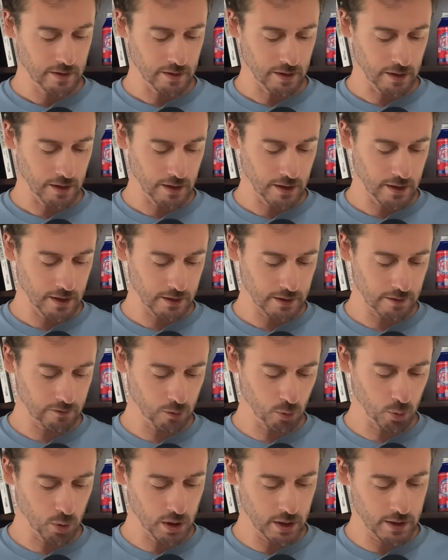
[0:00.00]
At
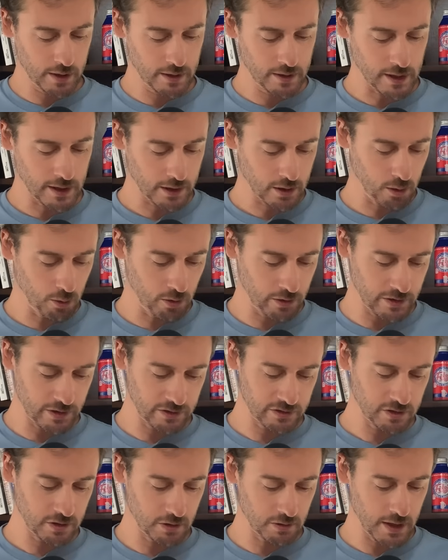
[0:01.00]
level 1, I go with
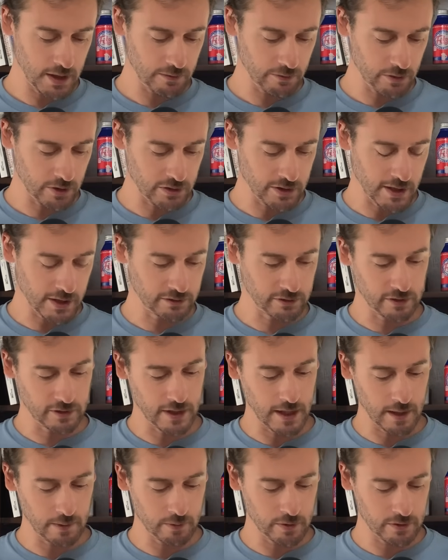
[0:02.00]
Incinerate for the chance of
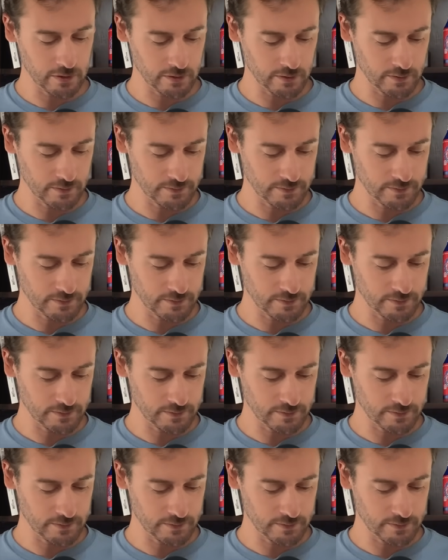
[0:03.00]
damage.